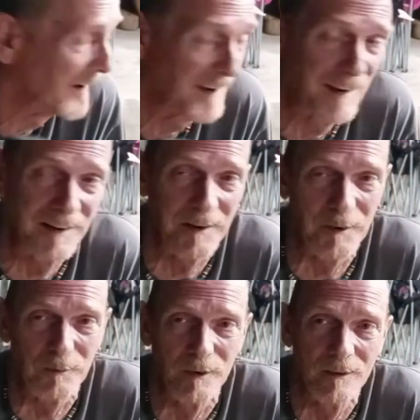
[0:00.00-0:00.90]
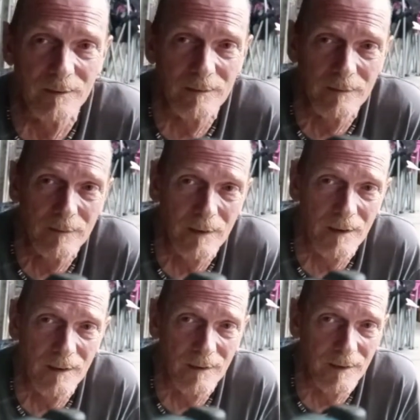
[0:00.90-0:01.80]
I gotta hear it run.
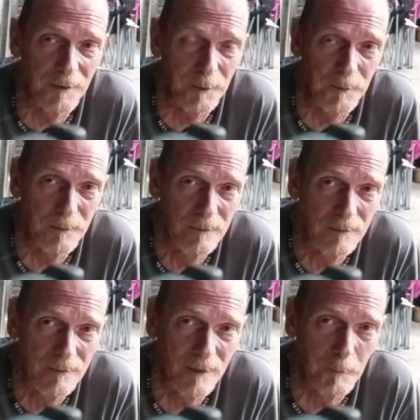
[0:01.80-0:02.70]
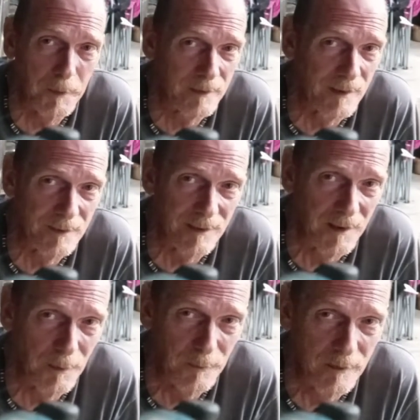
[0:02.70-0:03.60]
I do. I miss that
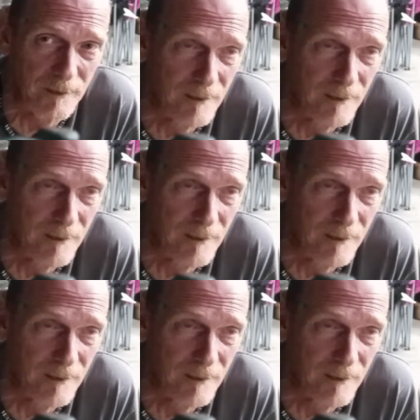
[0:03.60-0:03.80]
sound.